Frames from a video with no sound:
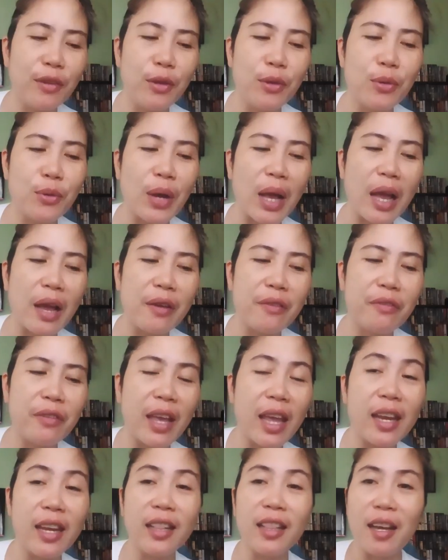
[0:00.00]
you have
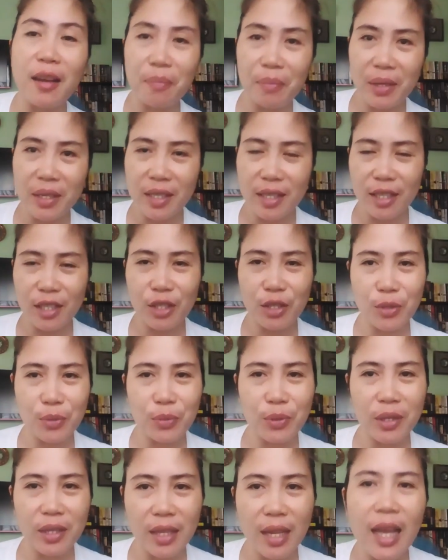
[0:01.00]
any topics that you
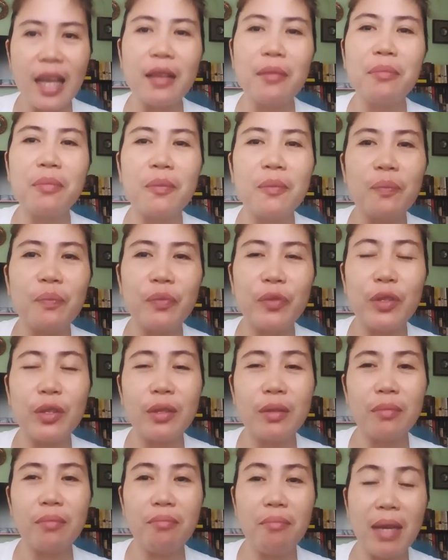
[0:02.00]
would like
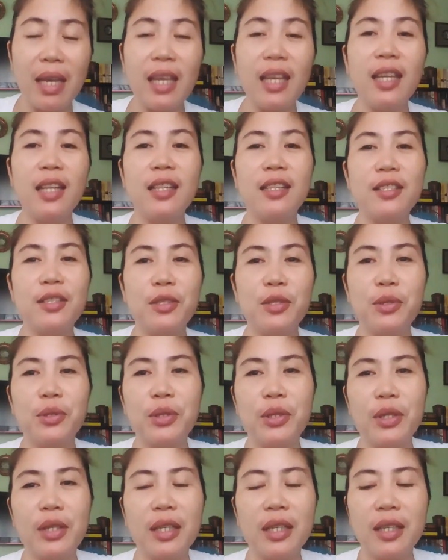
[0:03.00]
me to
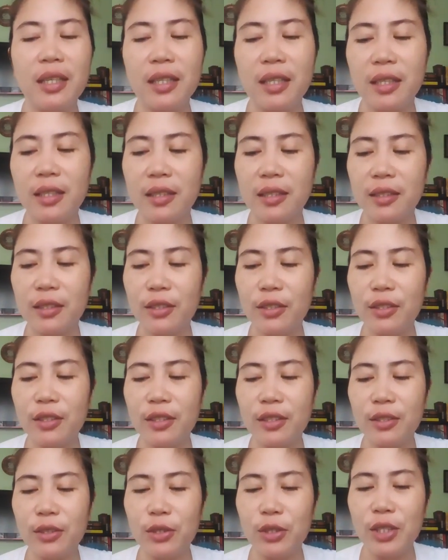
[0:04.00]

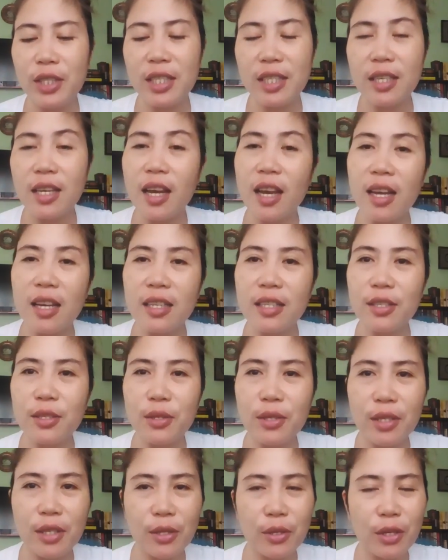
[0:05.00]
discuss,
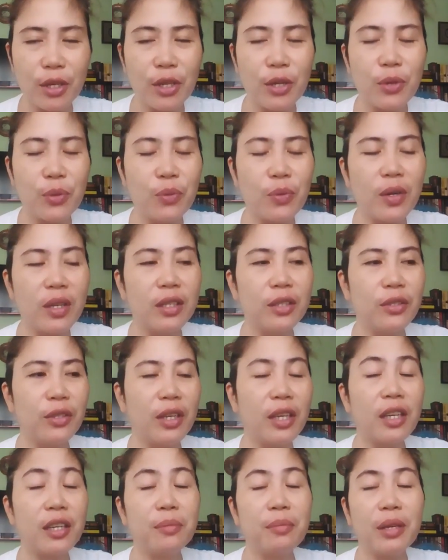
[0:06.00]
or you want to
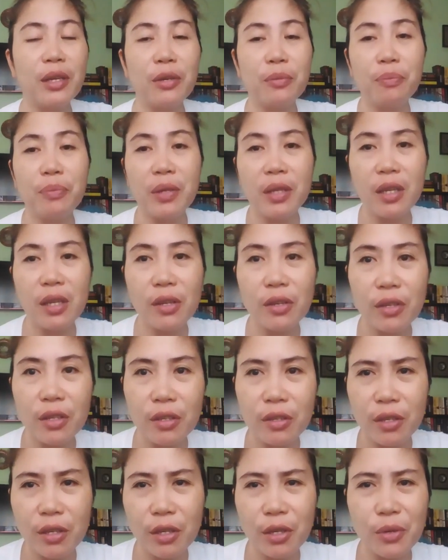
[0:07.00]
hear my opinion,
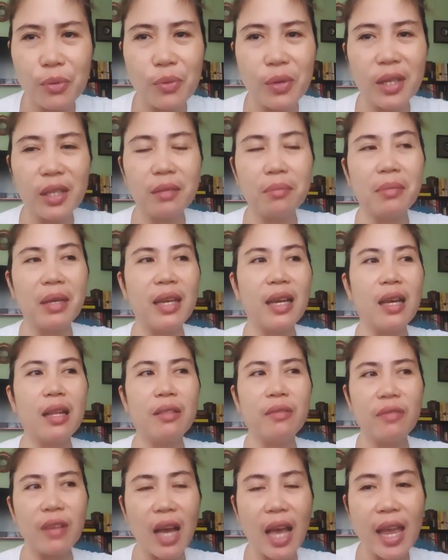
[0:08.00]
or you want my
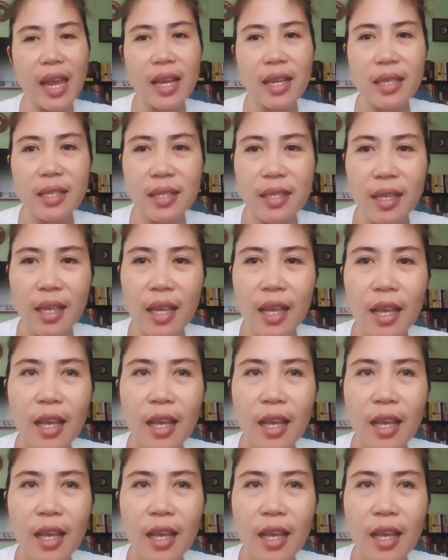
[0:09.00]
advice.